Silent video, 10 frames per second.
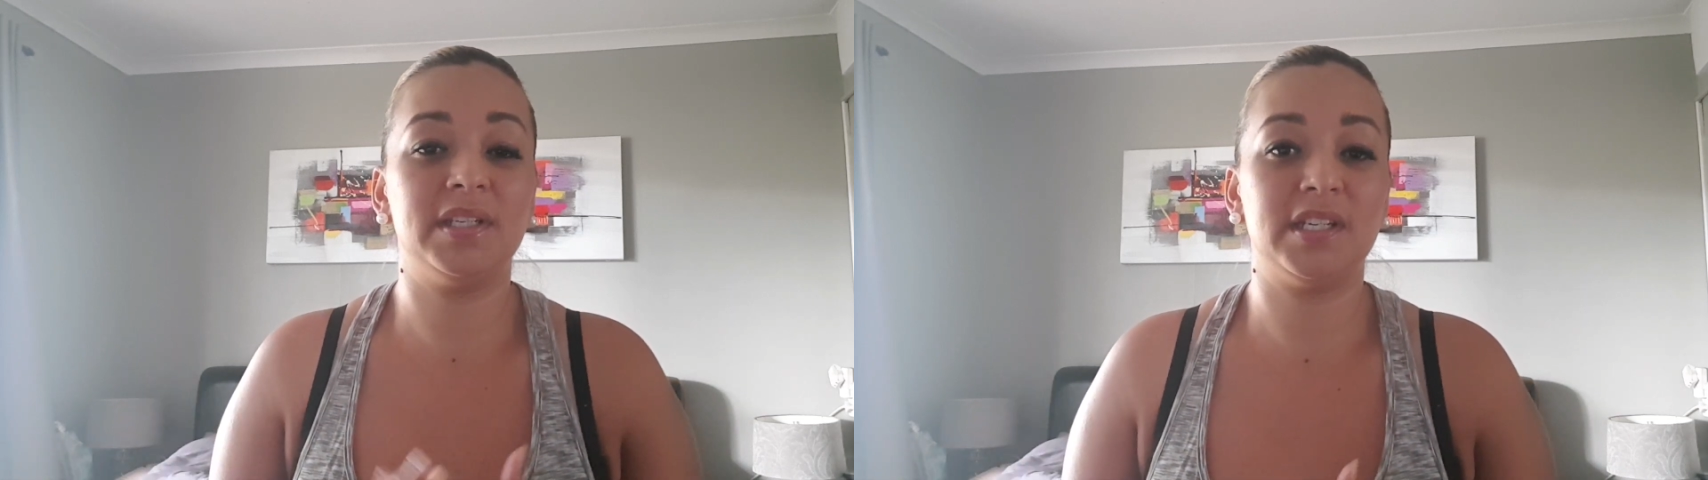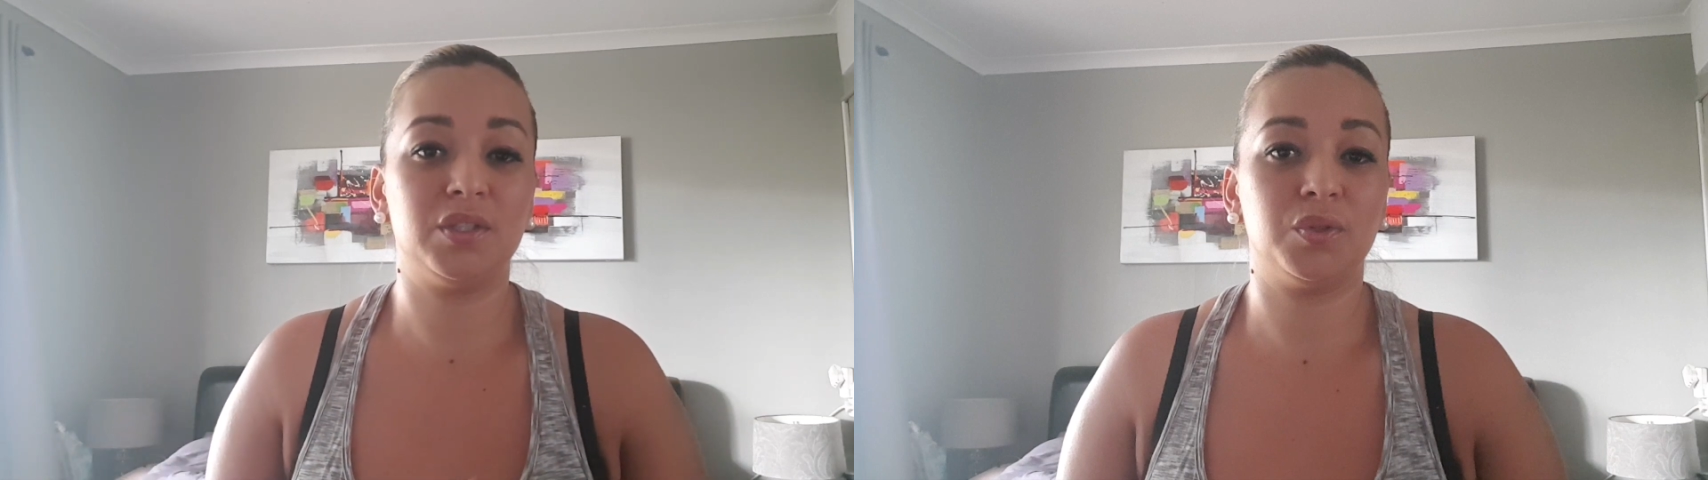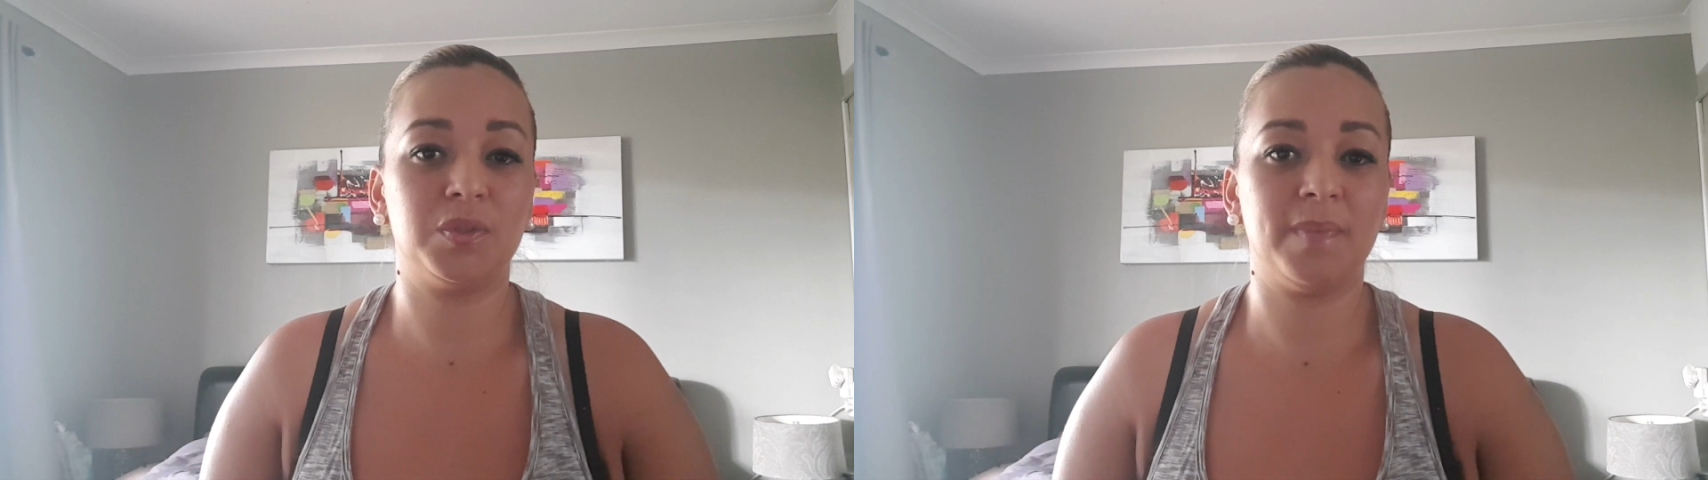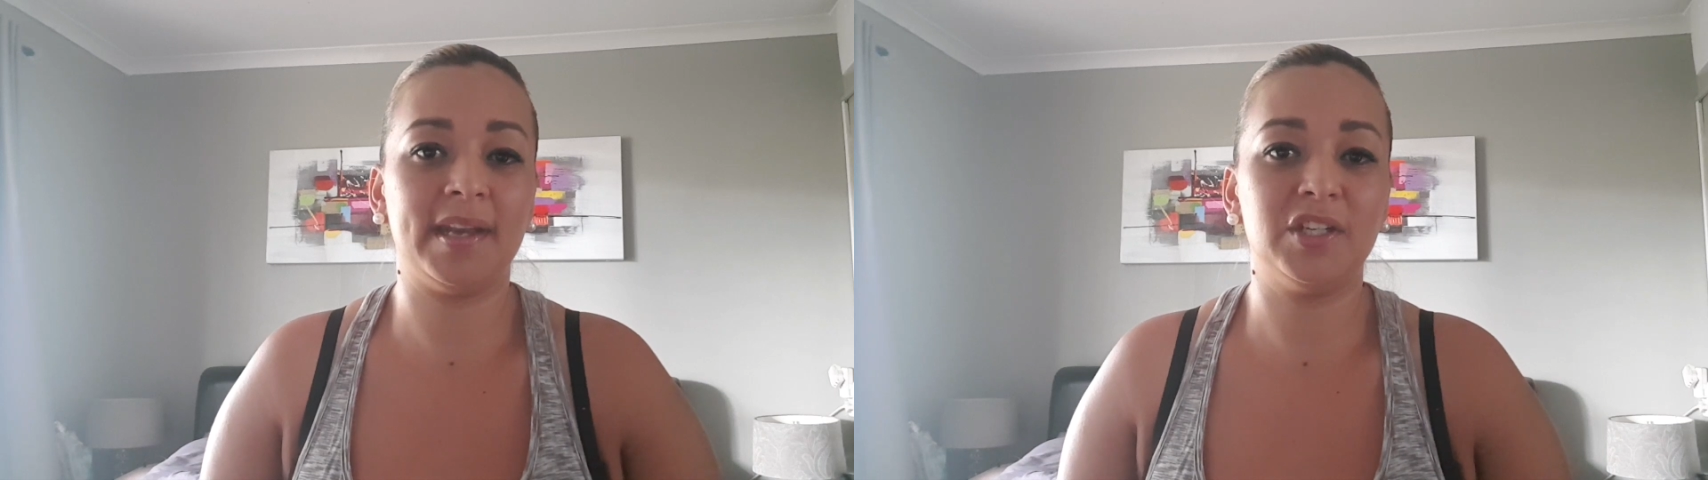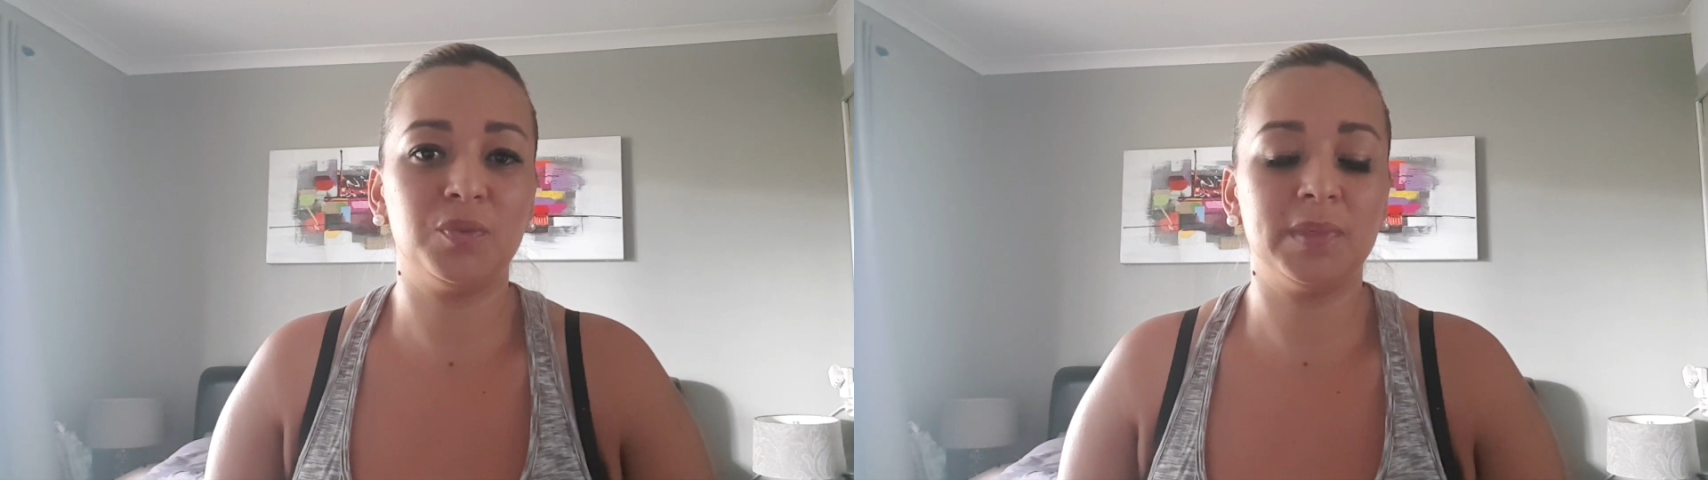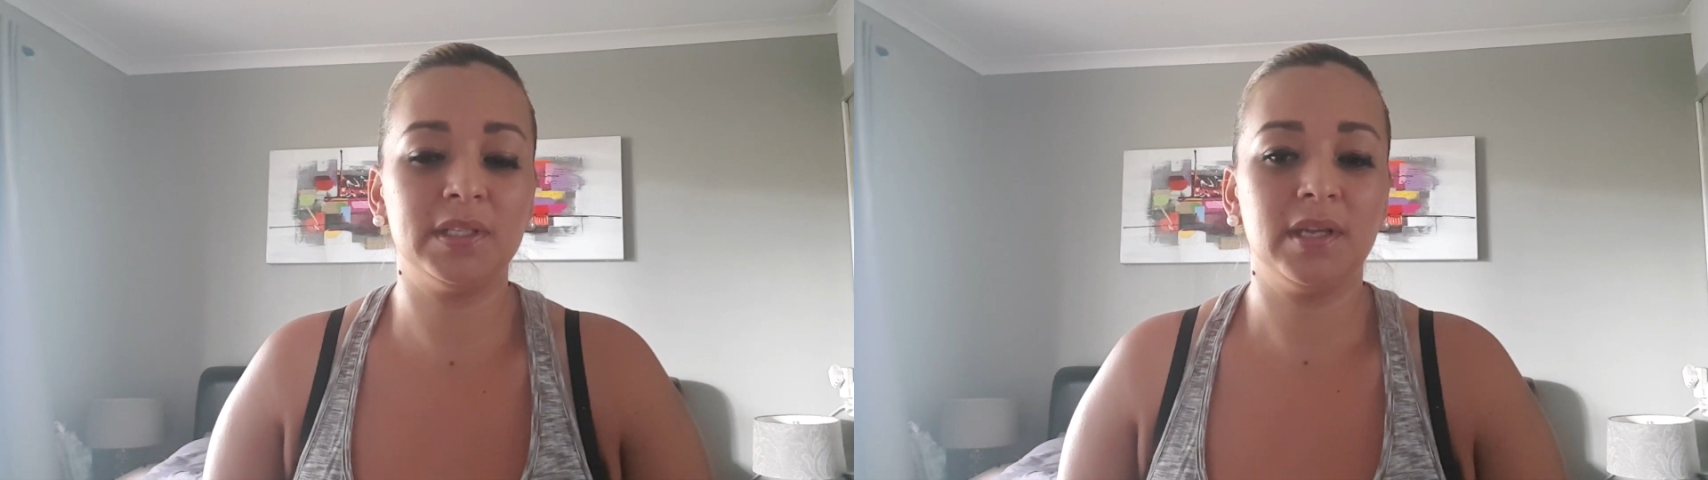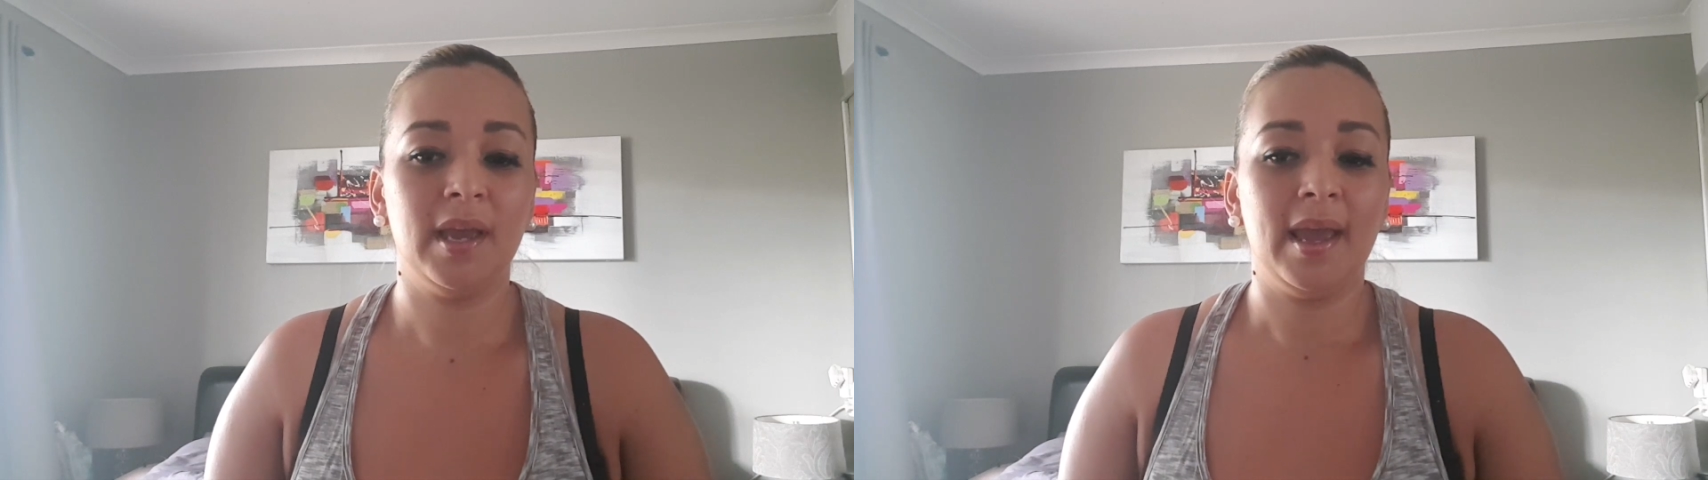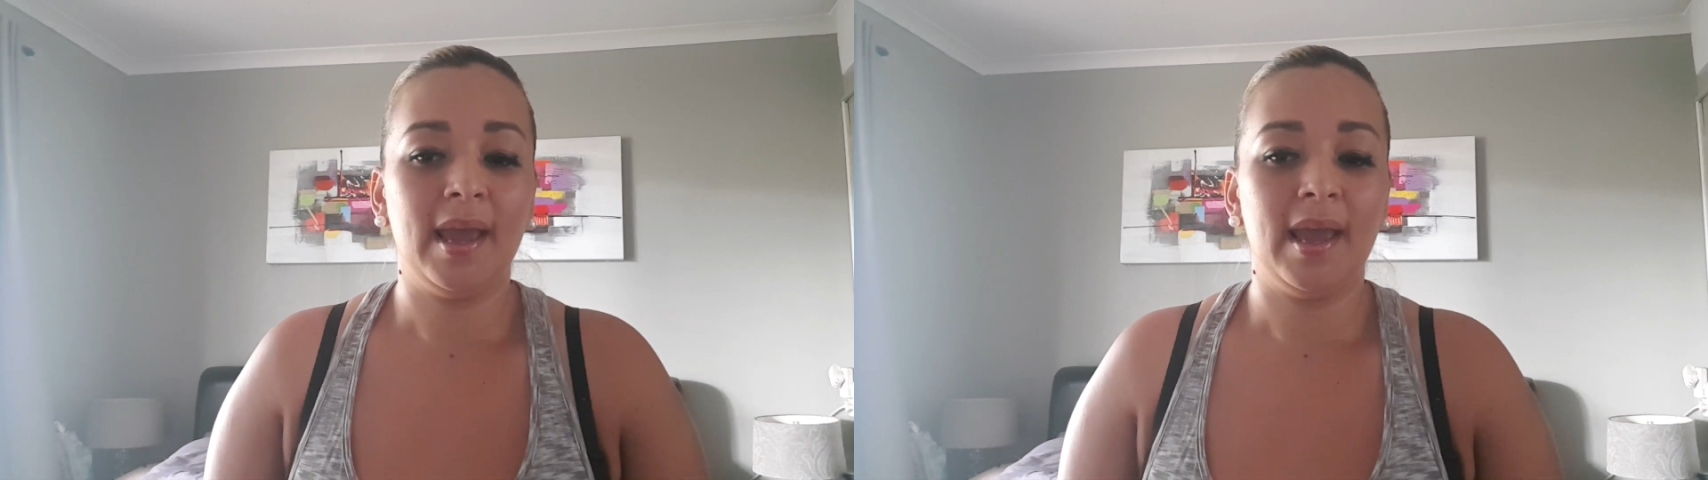resource management,